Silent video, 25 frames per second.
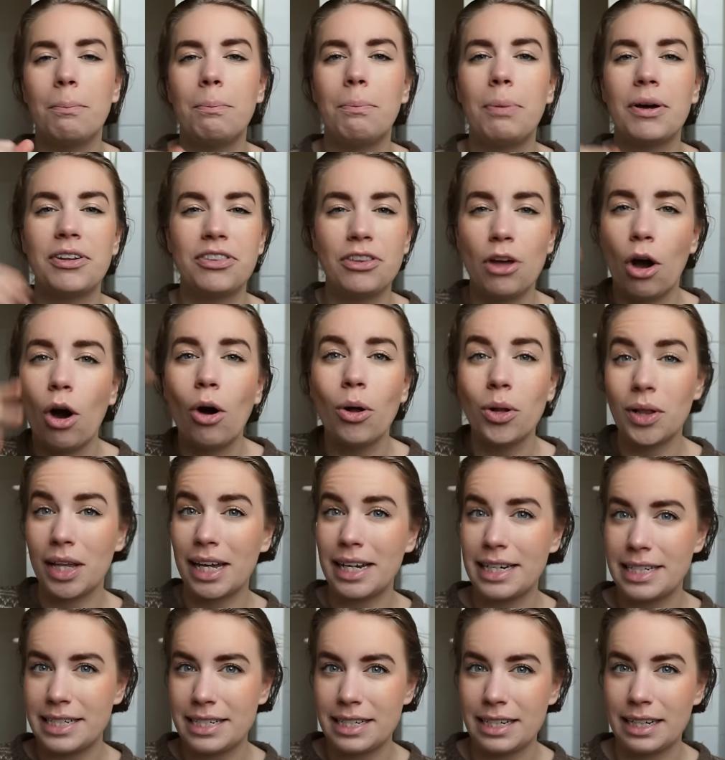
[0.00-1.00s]
But the whole
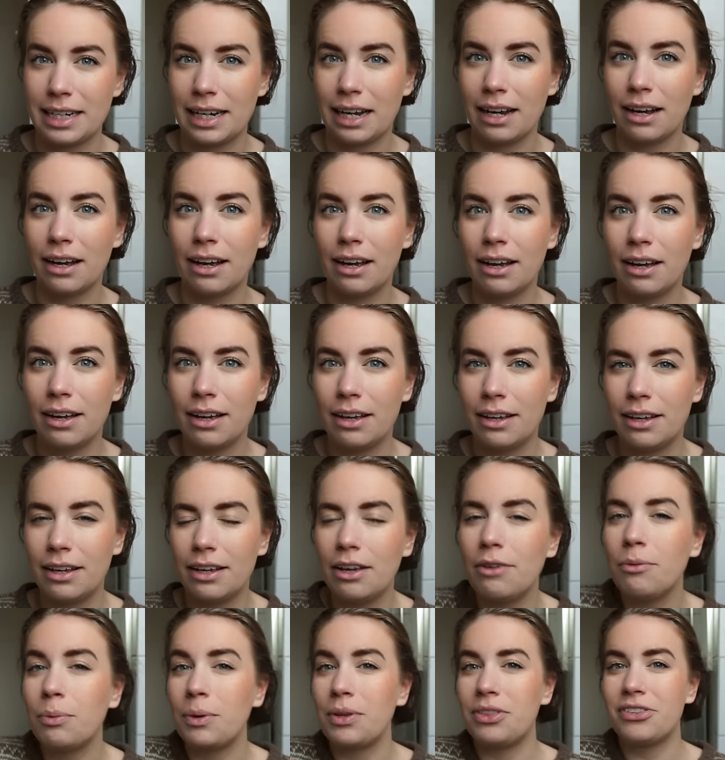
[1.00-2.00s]
idea
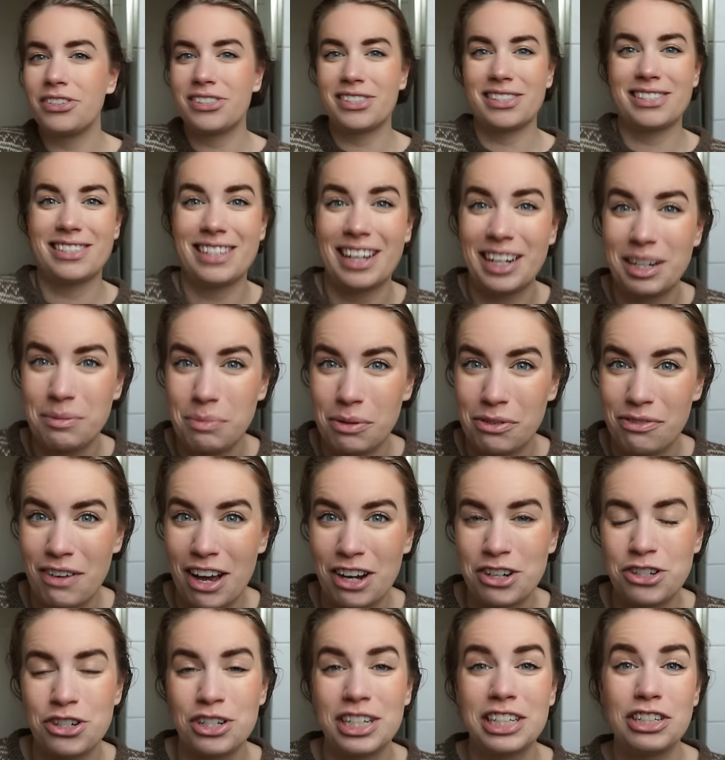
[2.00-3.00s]
with sustainable
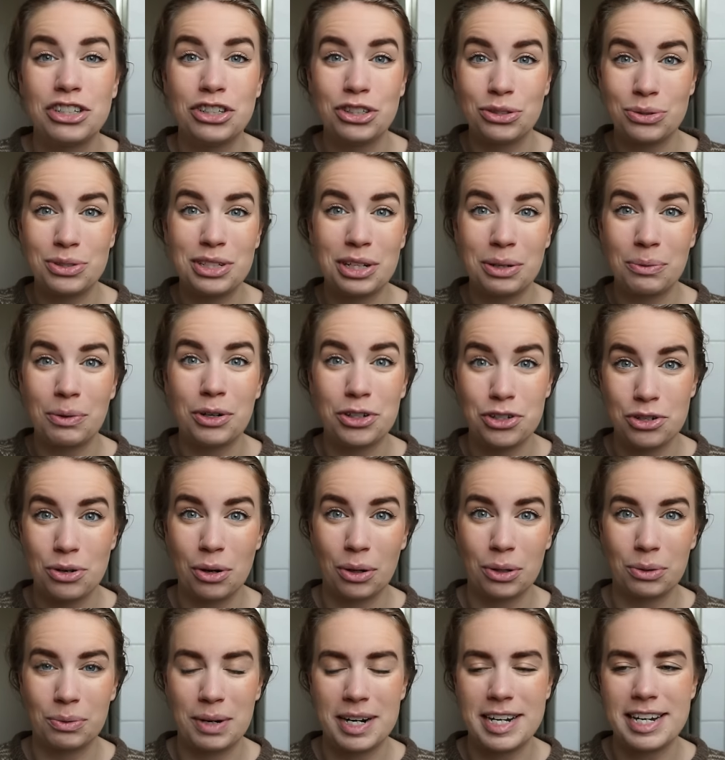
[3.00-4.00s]
fashion is using what you
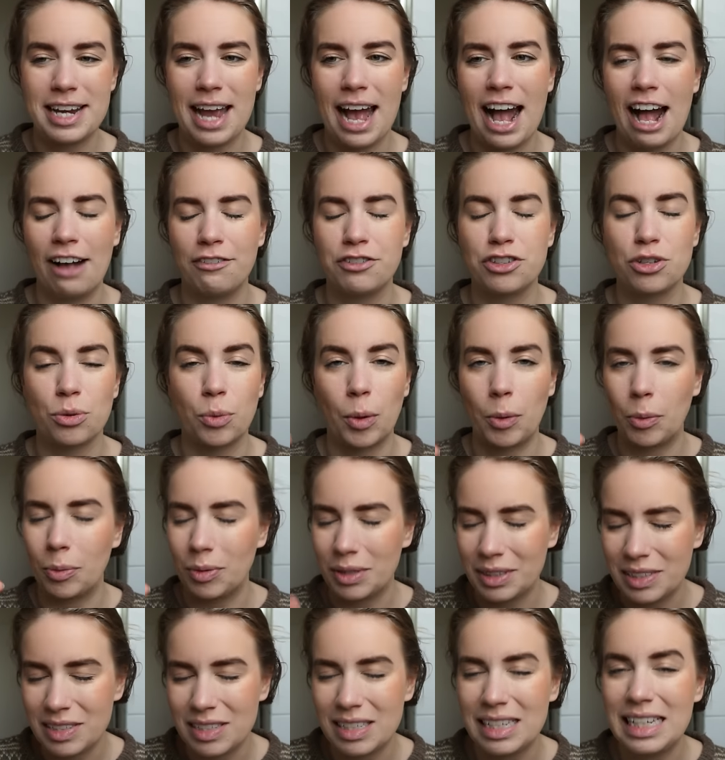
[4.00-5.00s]
already have, so we
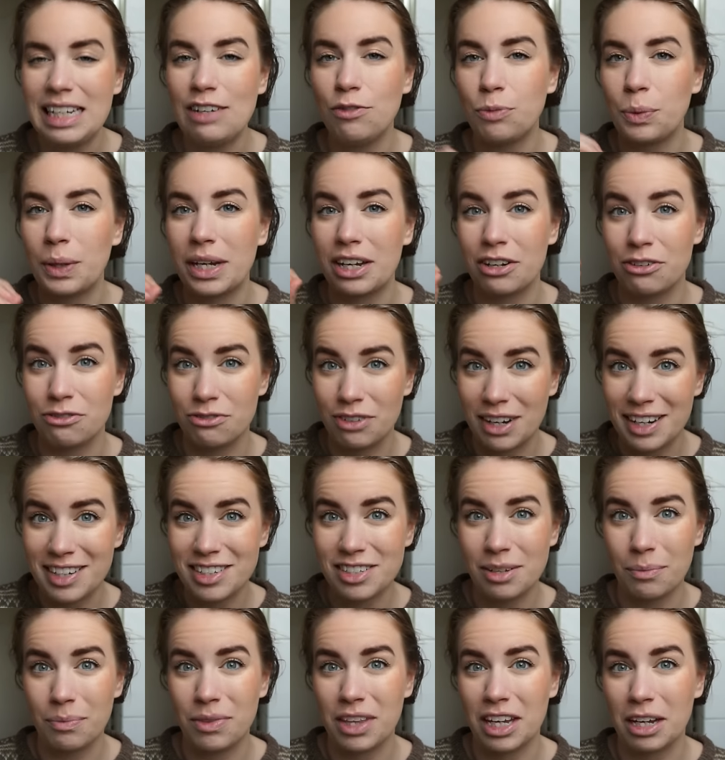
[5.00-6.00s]
will see if we can find
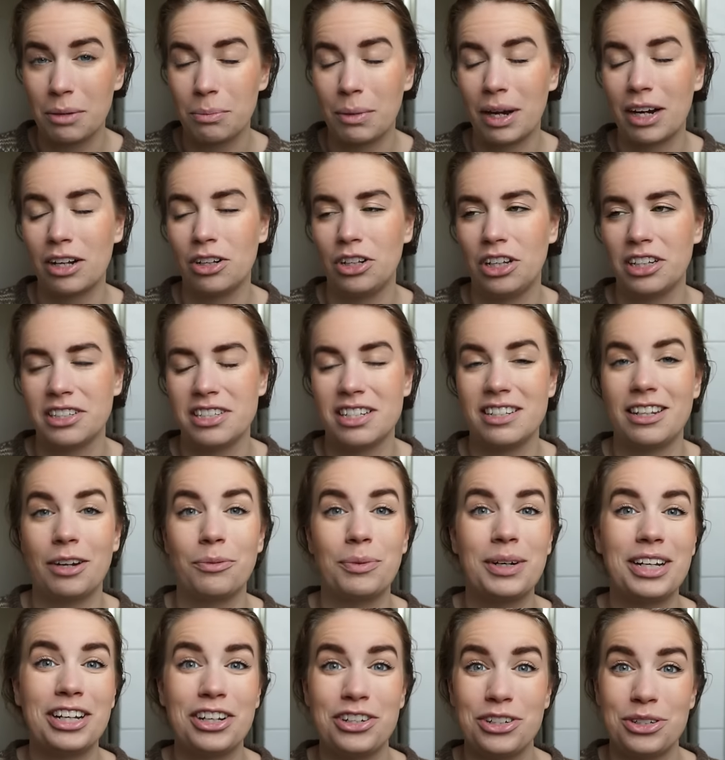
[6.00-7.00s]
something in my closet that
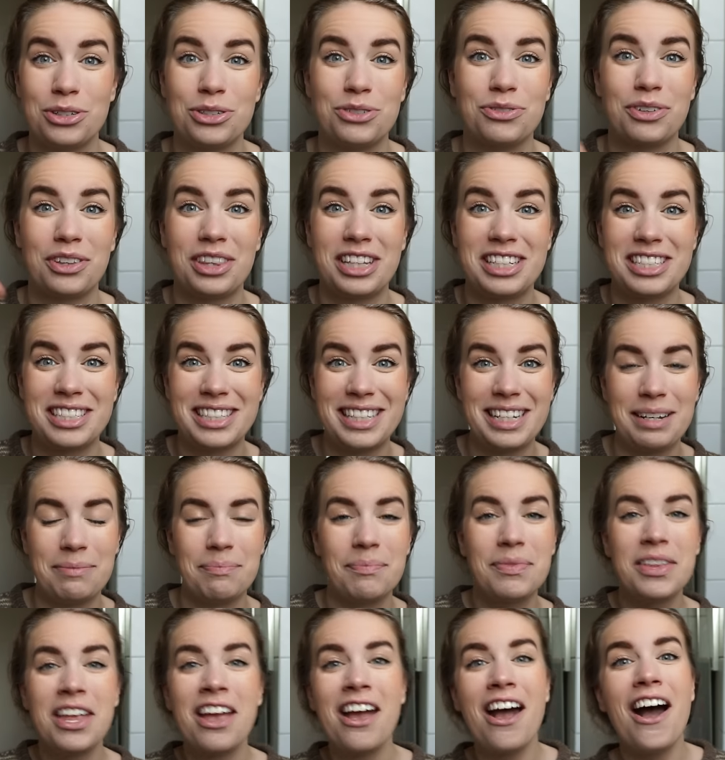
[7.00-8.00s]
we can use for this
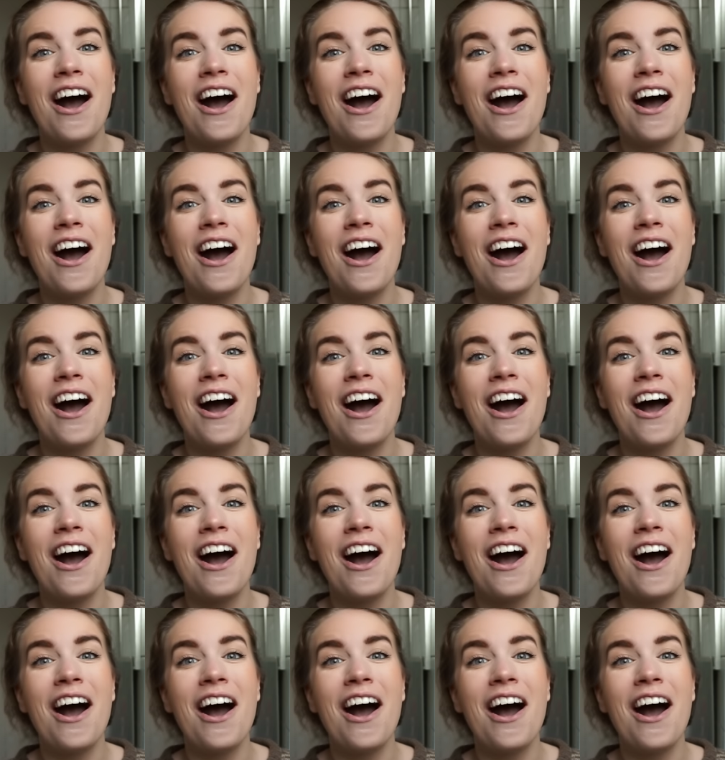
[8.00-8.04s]
theme.